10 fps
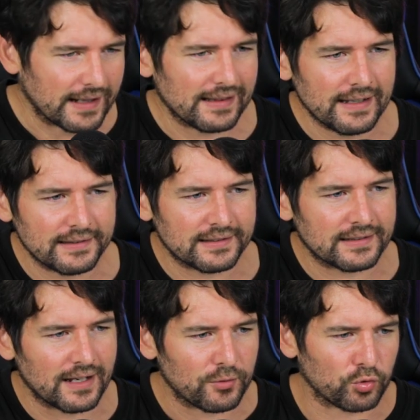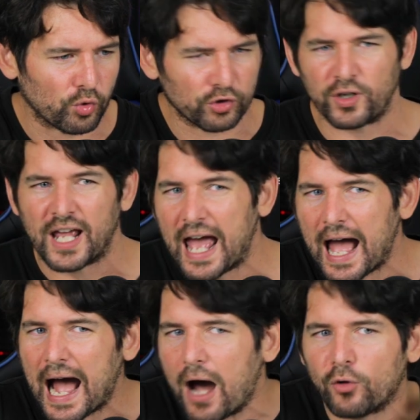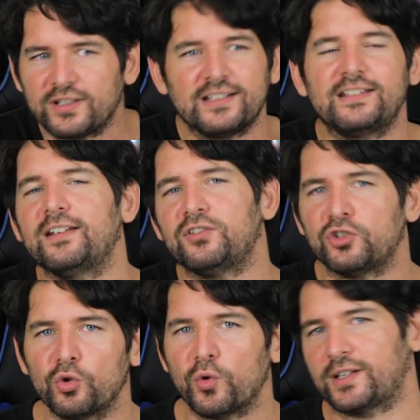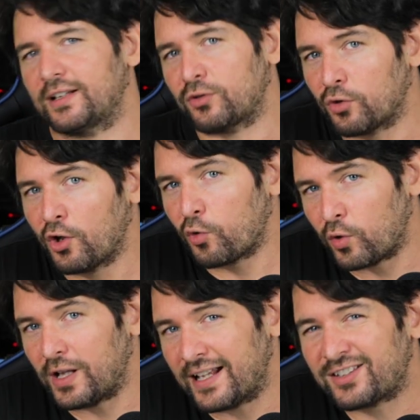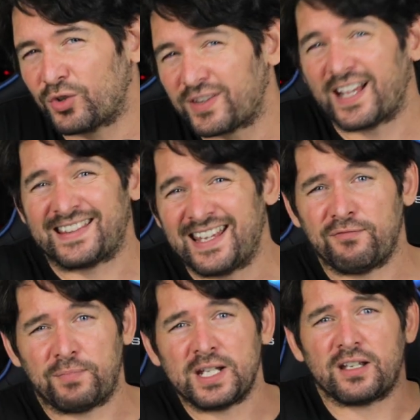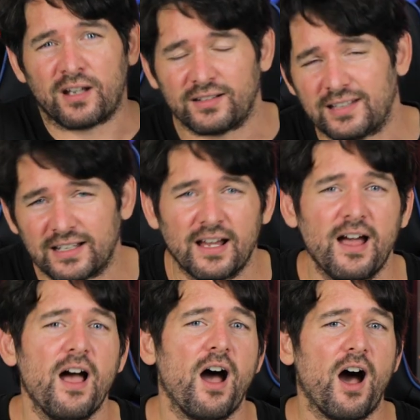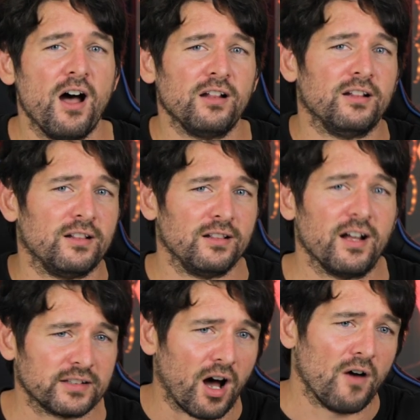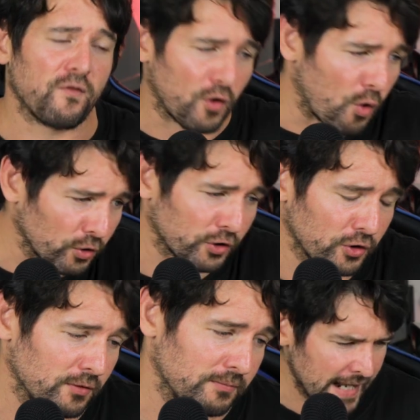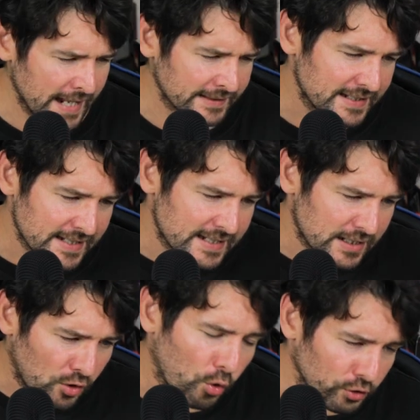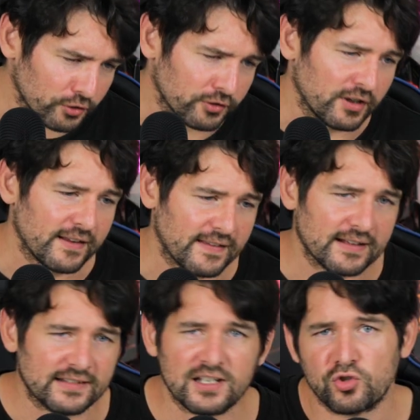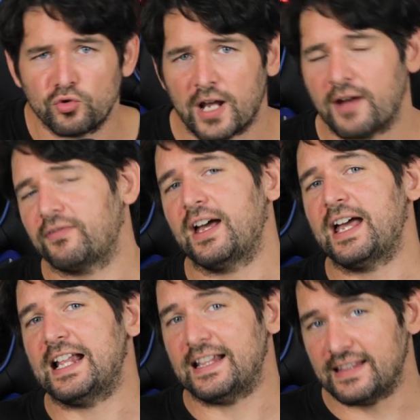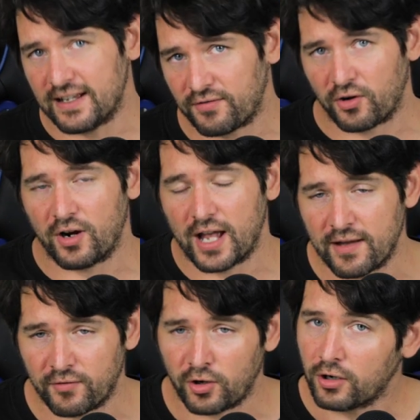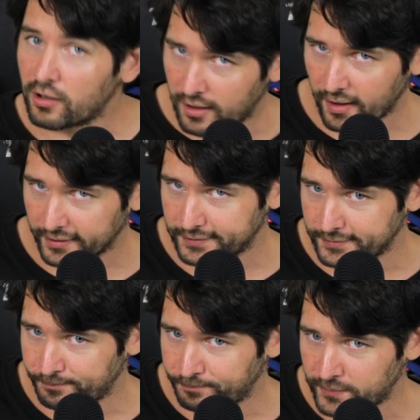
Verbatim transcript: that list, I was wondering how did they do it, and the real answer is that they've been cutting a lot of corners, and corners that they should have never ever cut.